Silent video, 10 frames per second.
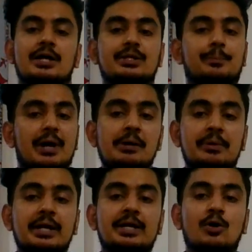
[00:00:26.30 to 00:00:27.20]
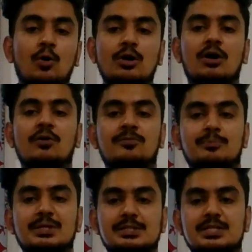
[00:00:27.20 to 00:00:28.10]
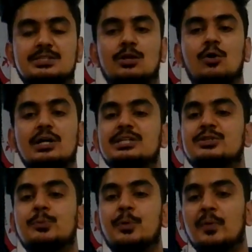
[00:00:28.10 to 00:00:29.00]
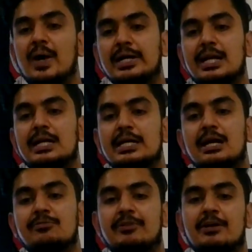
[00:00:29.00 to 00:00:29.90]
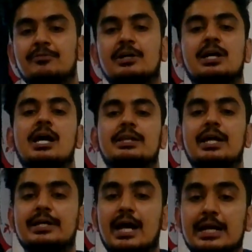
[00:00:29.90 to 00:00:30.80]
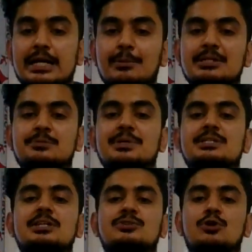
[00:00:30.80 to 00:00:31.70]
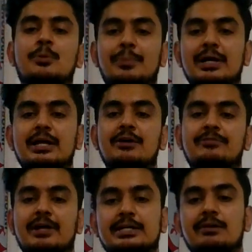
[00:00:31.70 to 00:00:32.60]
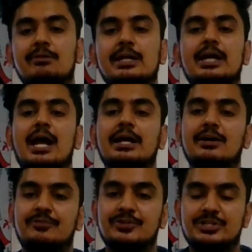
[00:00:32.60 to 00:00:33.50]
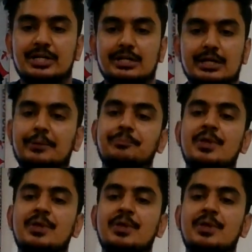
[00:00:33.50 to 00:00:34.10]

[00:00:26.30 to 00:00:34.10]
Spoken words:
The primary goal of business law is to provide a legal framework that enables business to operate effectively and efficiently.